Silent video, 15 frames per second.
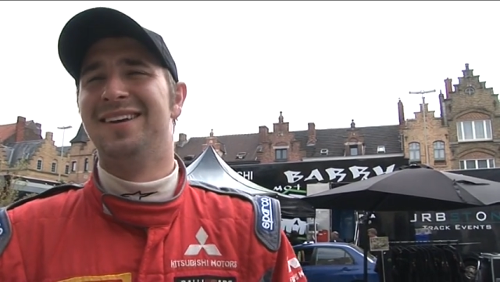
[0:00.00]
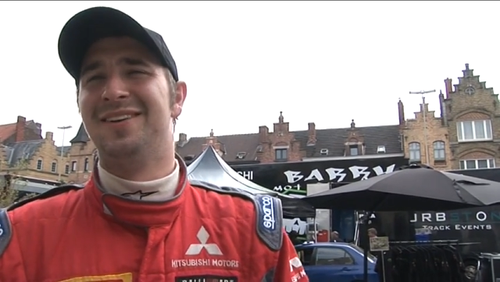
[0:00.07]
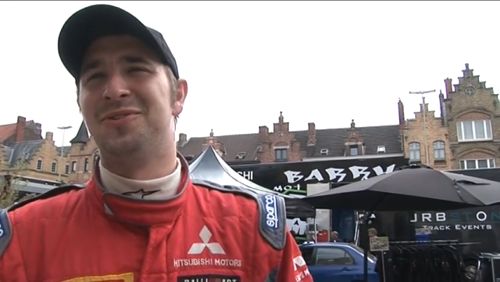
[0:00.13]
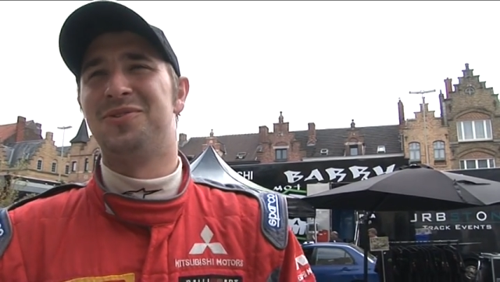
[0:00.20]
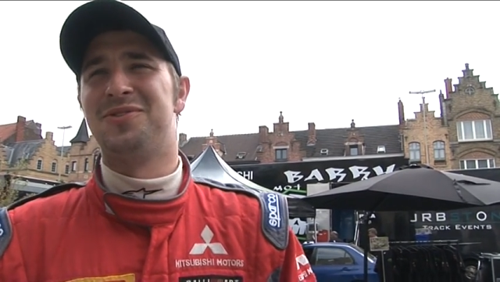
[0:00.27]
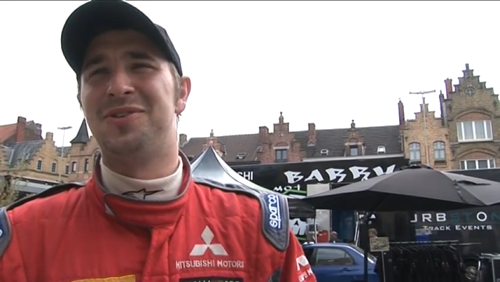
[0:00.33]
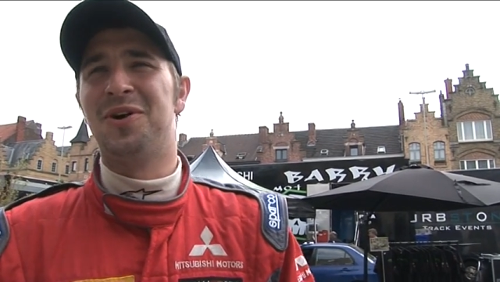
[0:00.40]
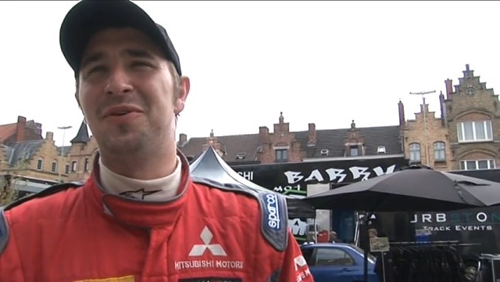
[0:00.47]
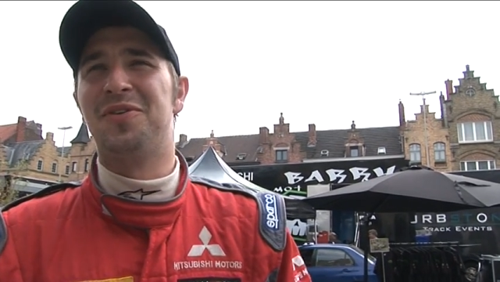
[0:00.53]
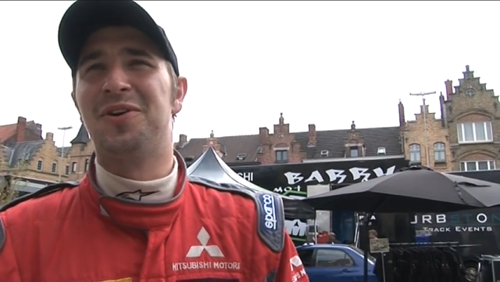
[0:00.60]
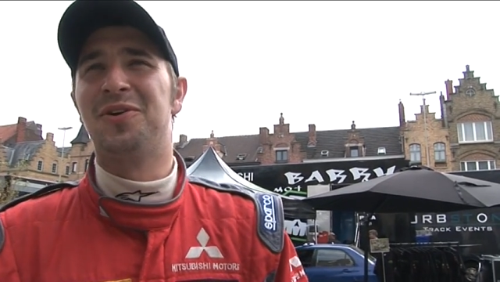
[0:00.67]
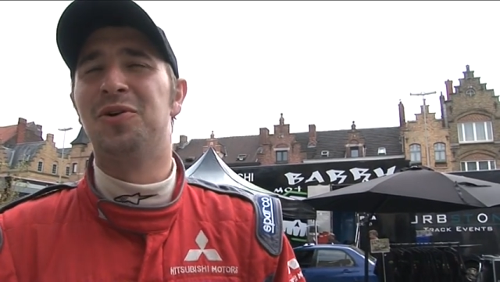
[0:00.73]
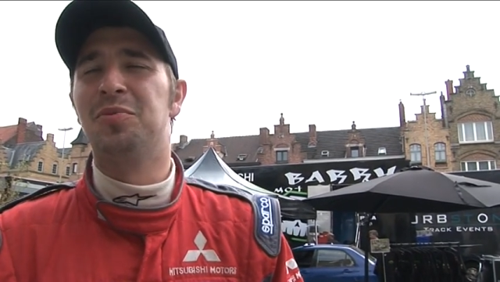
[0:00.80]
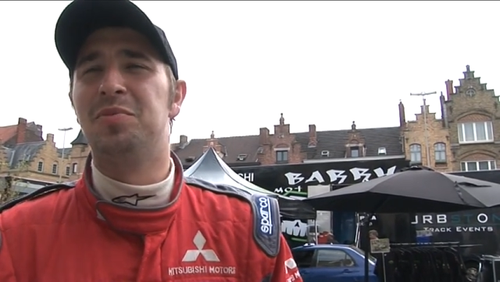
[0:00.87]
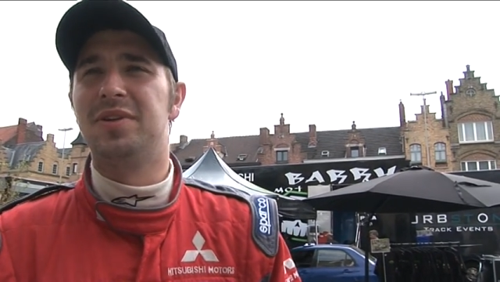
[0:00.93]
doesn't sound very
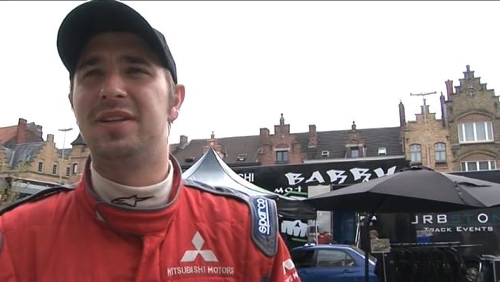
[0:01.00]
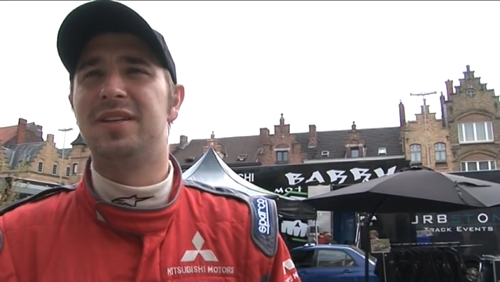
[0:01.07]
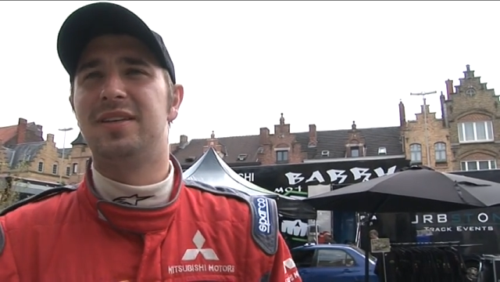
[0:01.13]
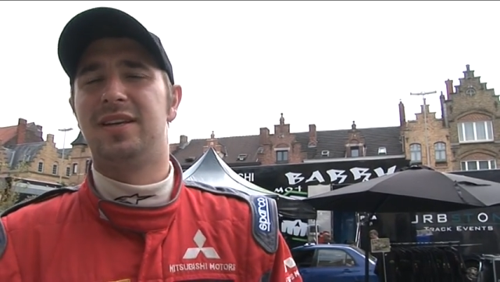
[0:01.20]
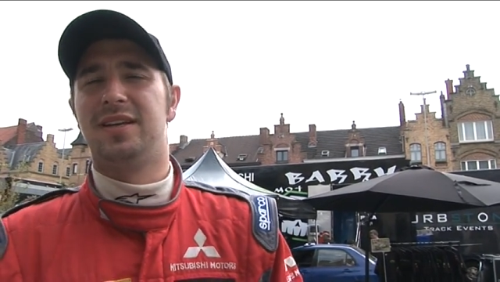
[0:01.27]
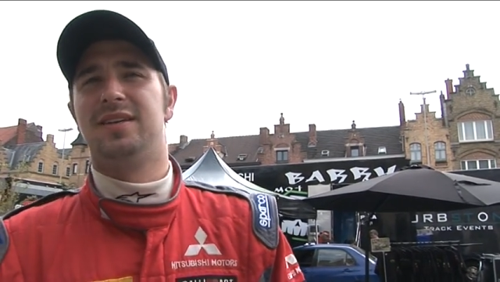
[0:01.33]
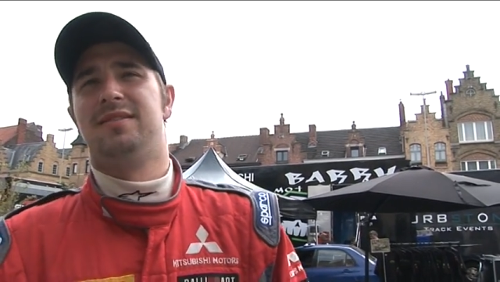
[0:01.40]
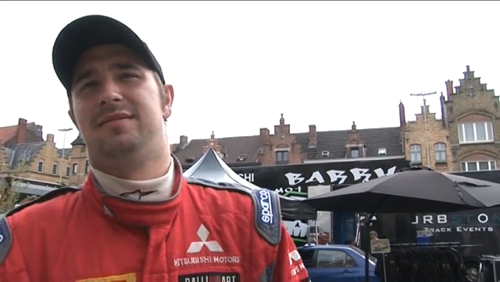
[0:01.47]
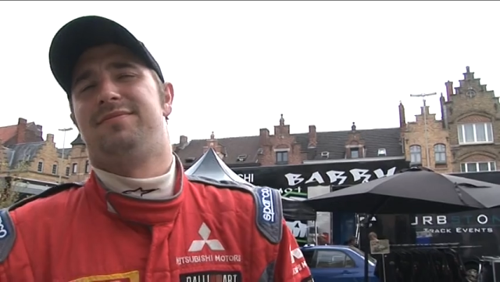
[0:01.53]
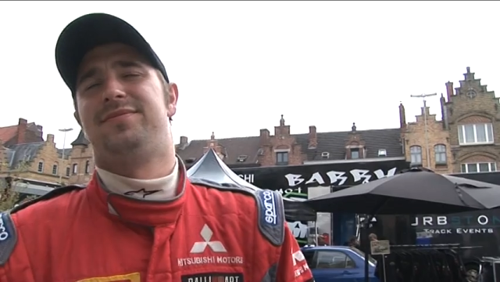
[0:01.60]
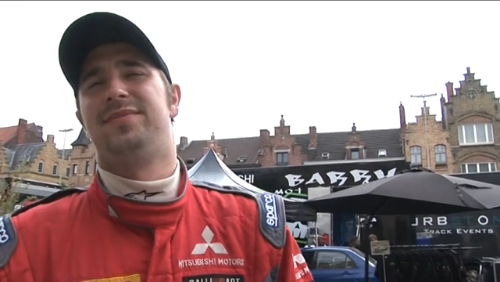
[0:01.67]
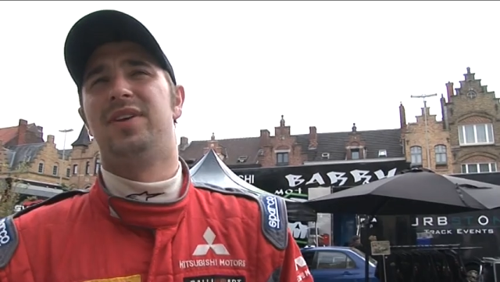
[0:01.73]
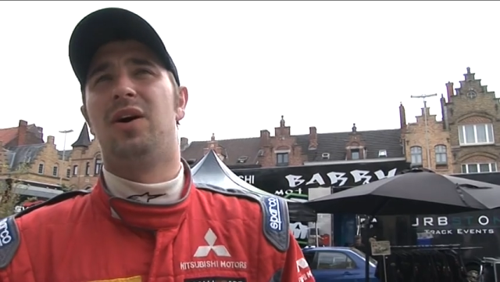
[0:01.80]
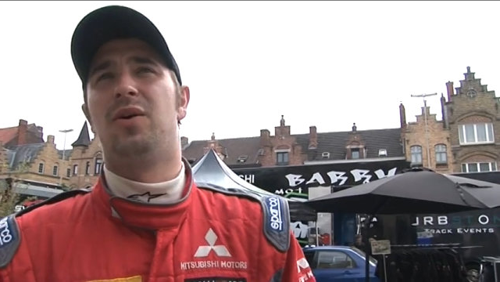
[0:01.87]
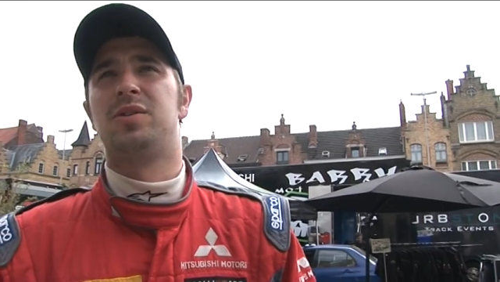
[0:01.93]
good, but
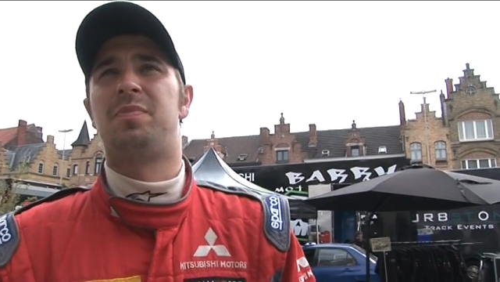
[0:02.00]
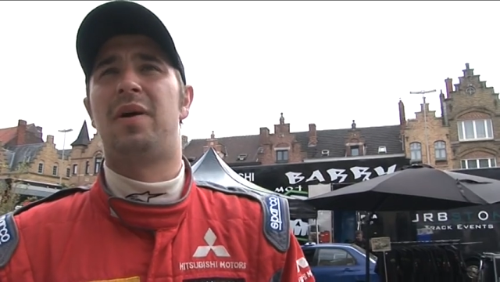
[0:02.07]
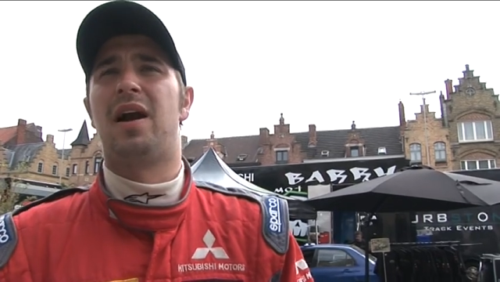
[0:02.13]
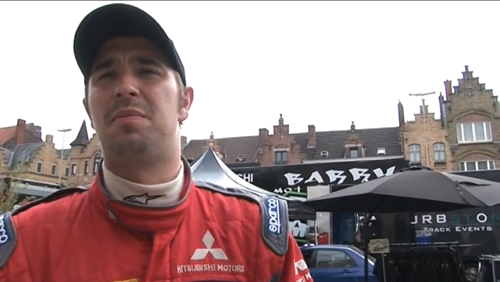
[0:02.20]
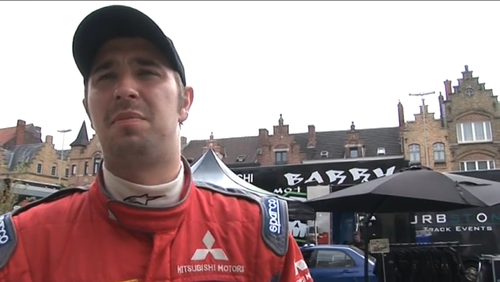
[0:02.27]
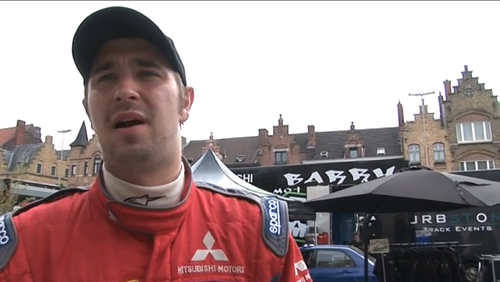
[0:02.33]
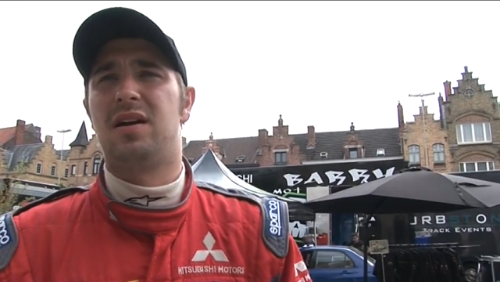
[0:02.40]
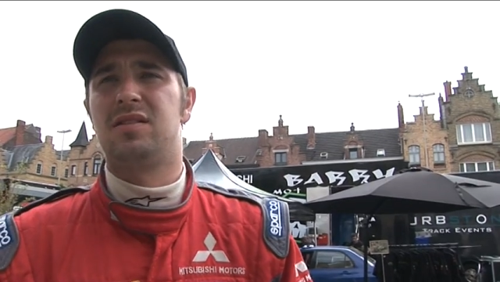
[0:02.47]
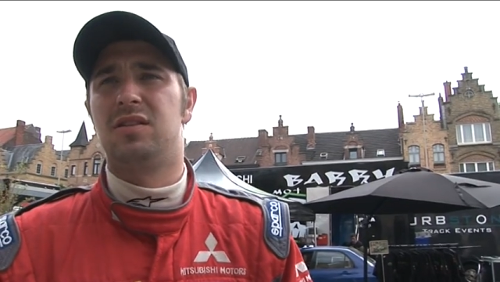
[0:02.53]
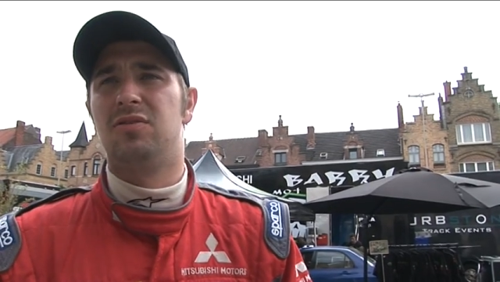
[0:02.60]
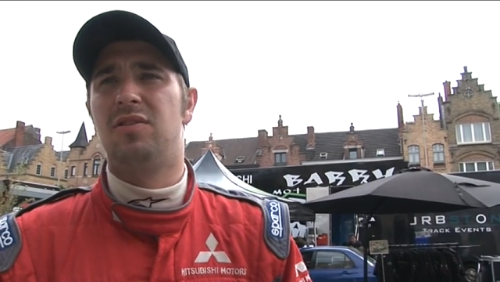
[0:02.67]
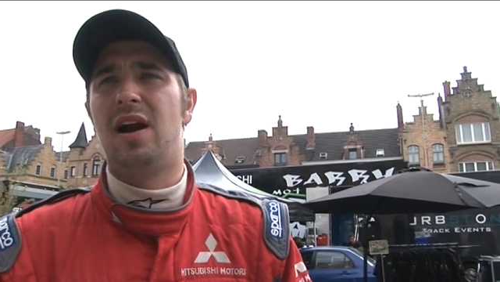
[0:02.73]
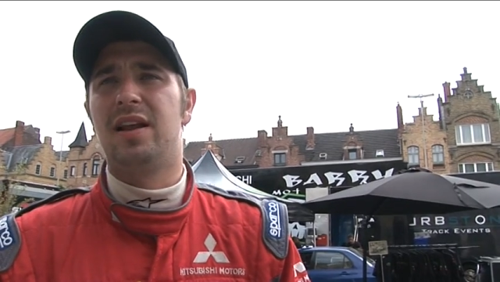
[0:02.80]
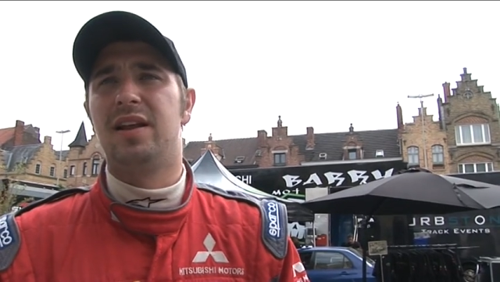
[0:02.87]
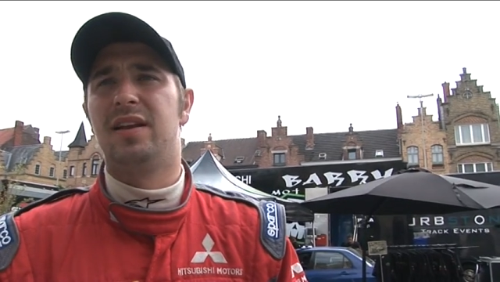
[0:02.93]
you know, it's part and parcel of
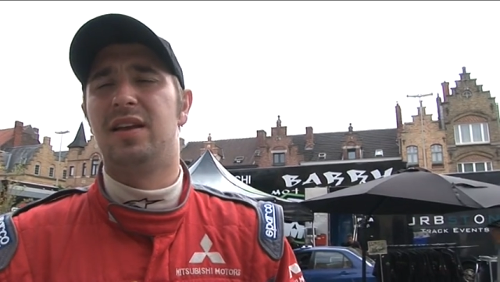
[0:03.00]
rallying.